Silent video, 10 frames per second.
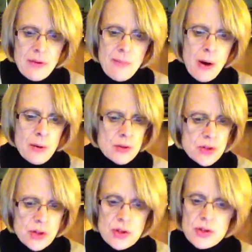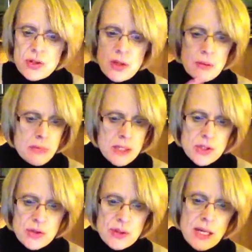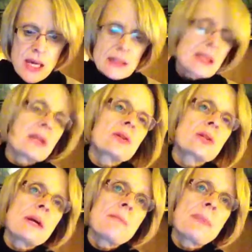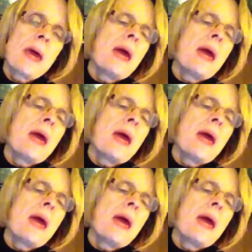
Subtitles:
about church, ministry, and leadership,